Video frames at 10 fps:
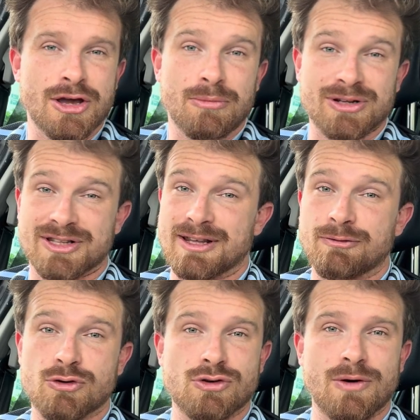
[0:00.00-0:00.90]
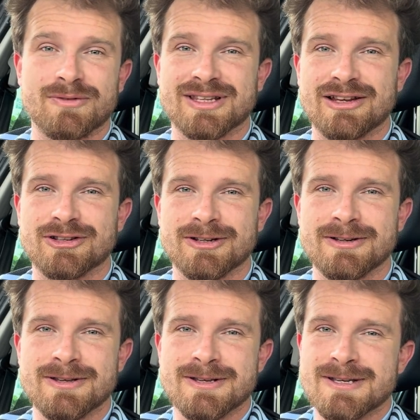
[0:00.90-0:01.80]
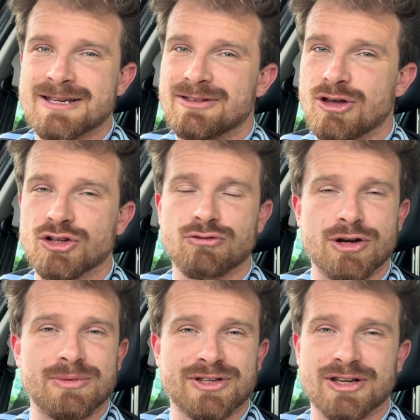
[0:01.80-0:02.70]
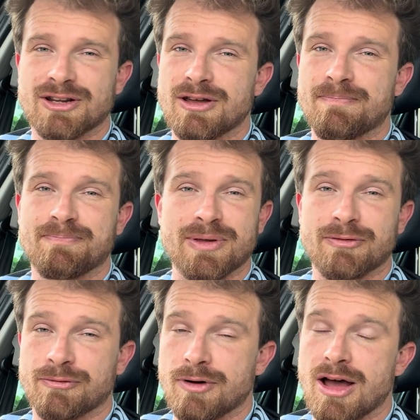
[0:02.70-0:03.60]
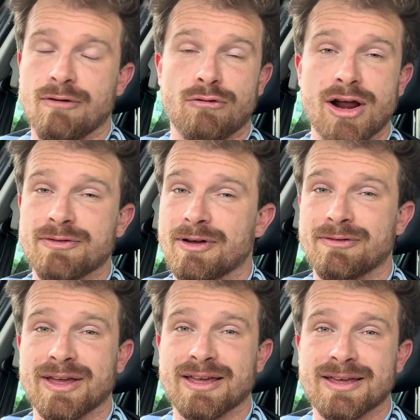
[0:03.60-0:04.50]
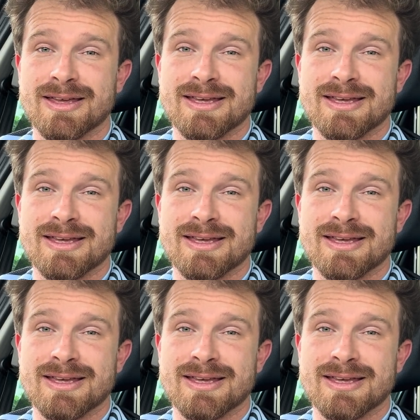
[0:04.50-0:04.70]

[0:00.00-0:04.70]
But it's a difficult conversation. Those rumours are going to be rife, I think.